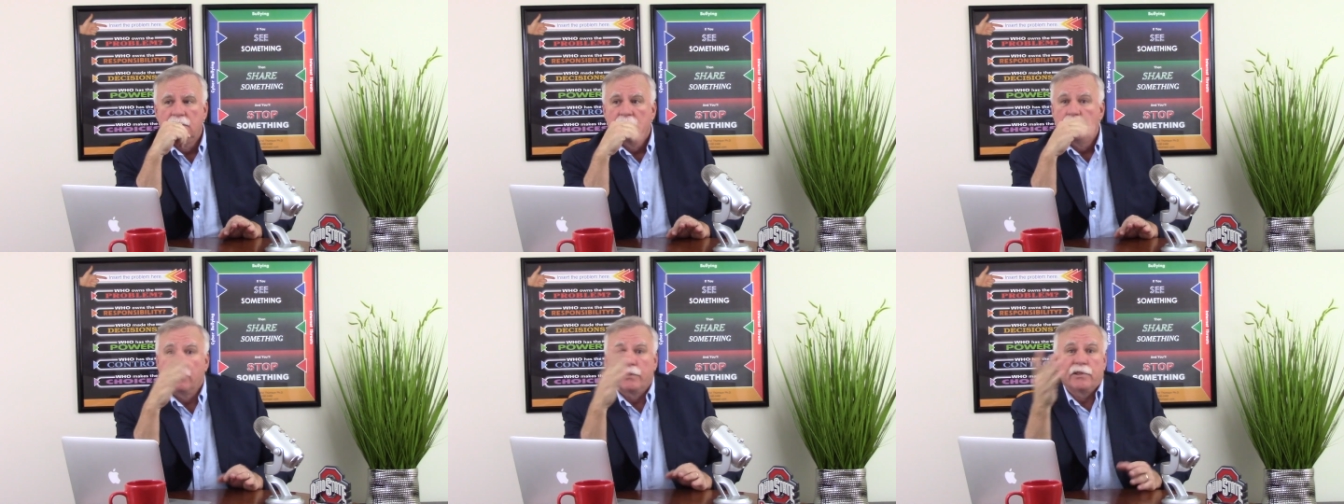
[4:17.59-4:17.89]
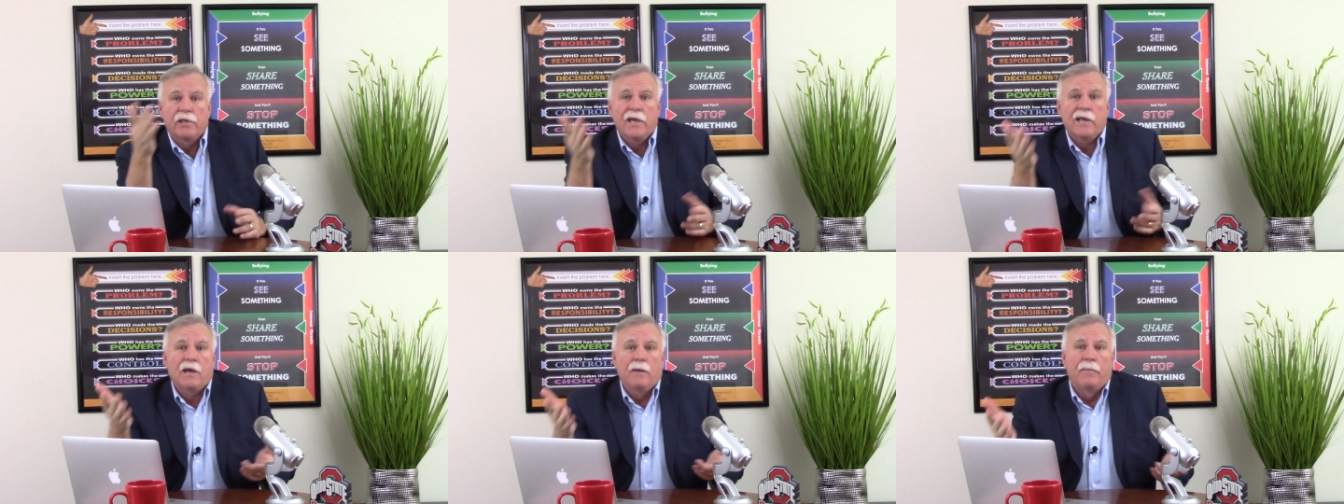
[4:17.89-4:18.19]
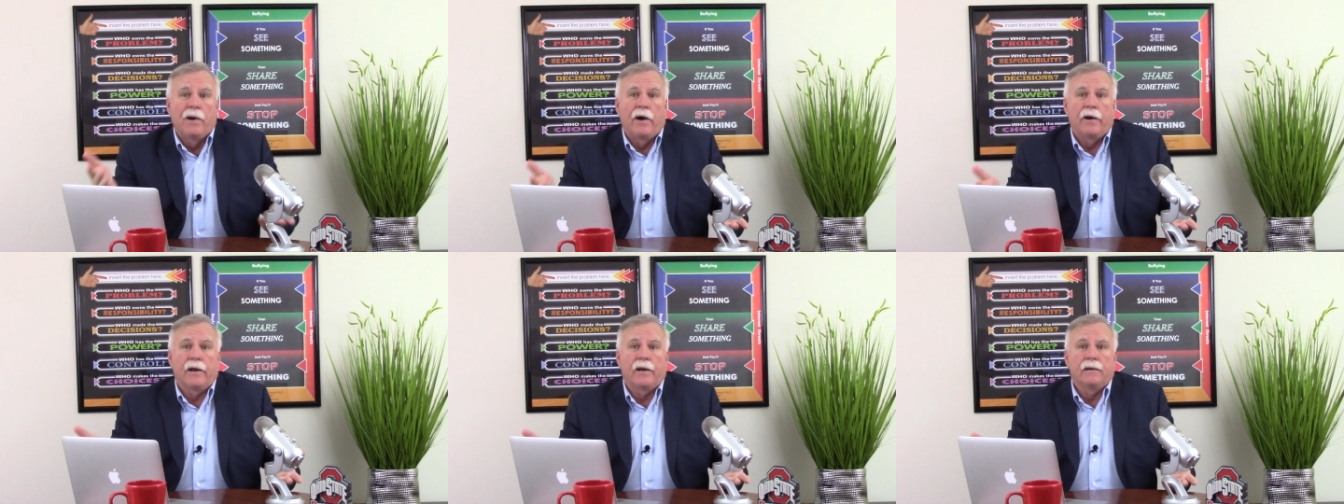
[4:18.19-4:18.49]
But think
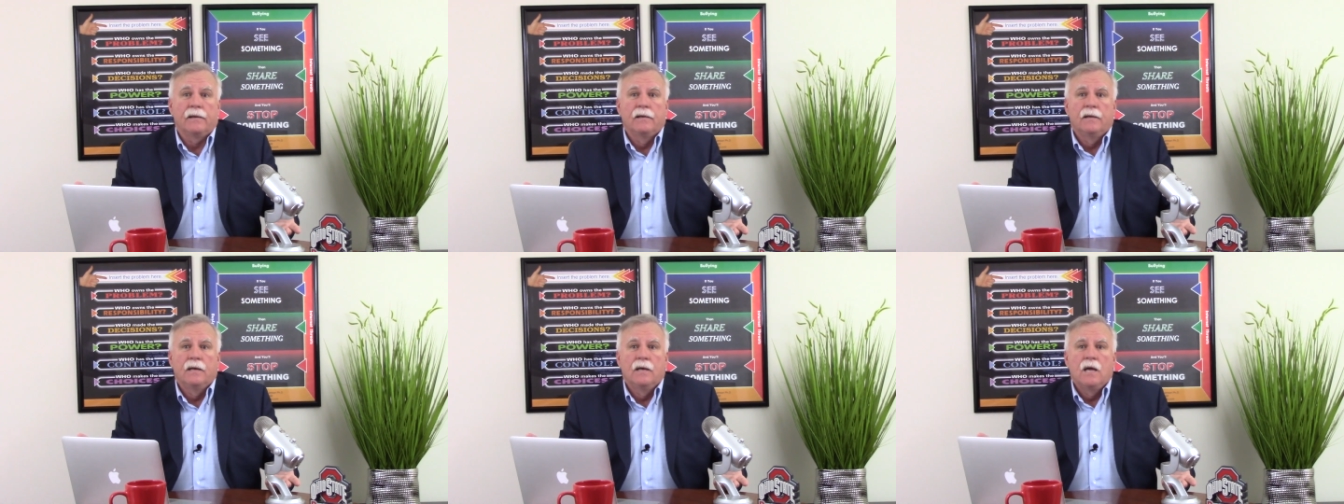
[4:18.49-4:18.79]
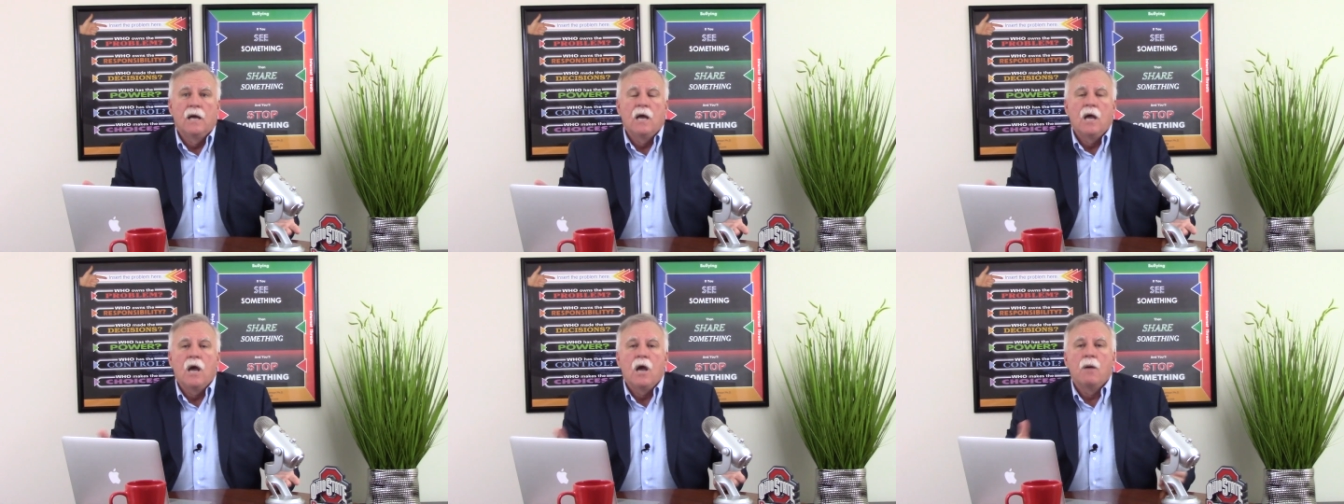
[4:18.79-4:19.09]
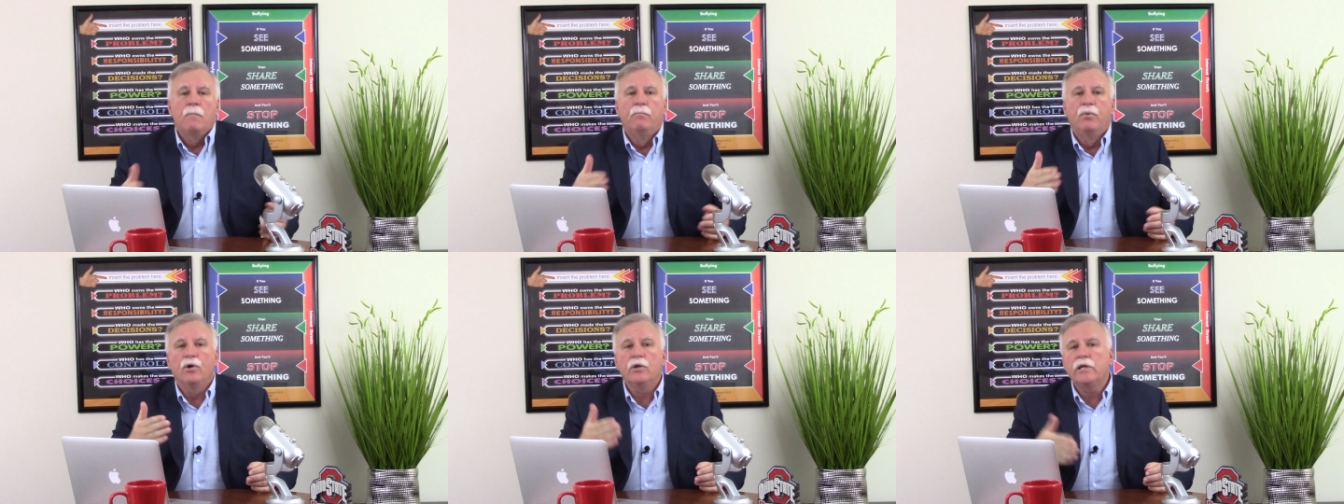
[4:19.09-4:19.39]
about it.
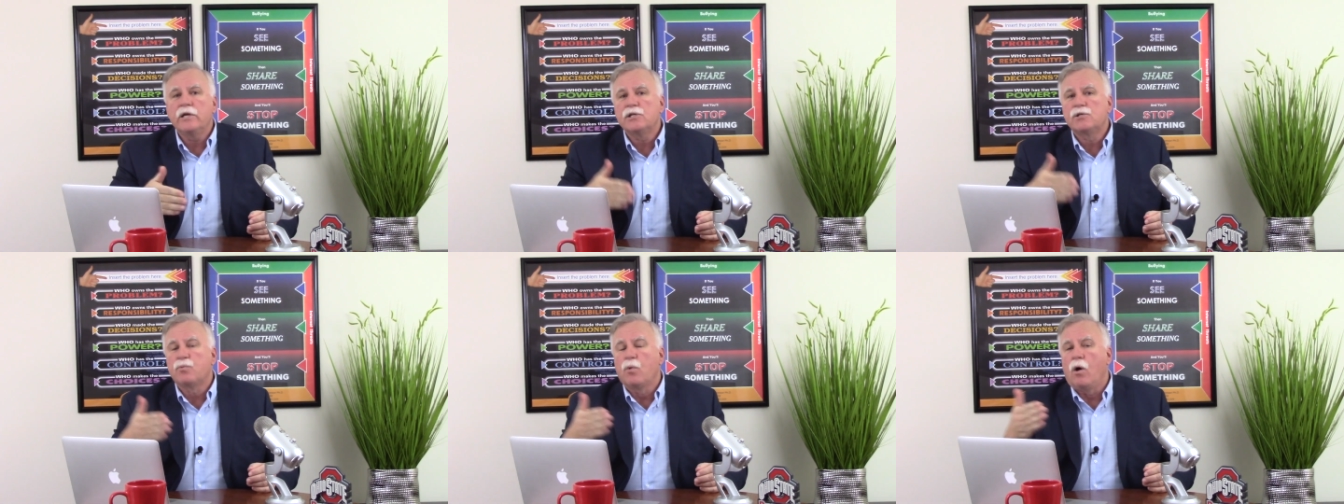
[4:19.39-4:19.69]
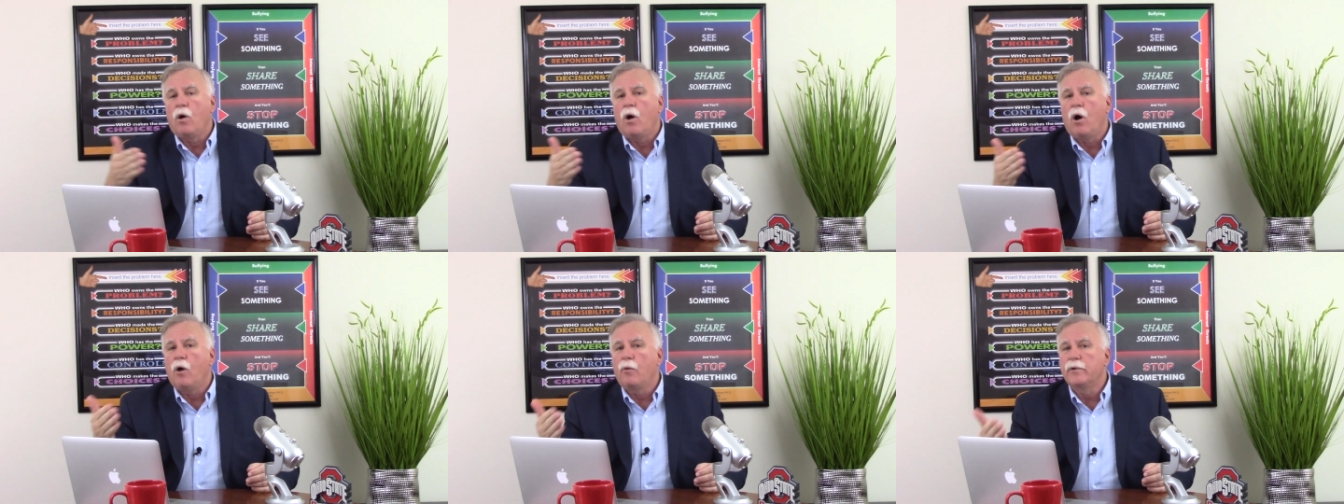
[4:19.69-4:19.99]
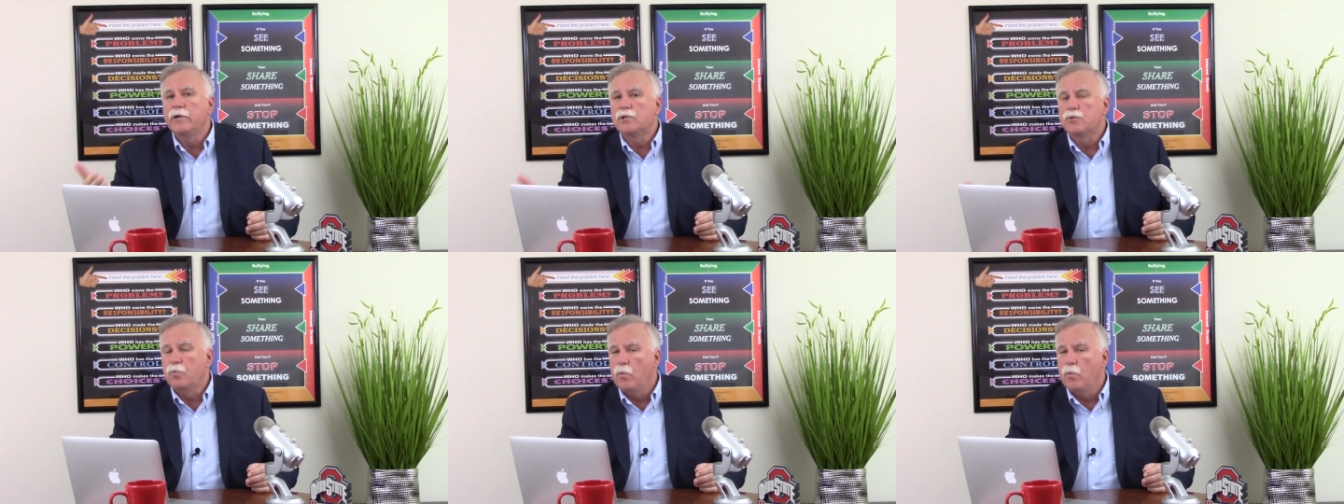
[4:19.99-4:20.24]
Bullies will always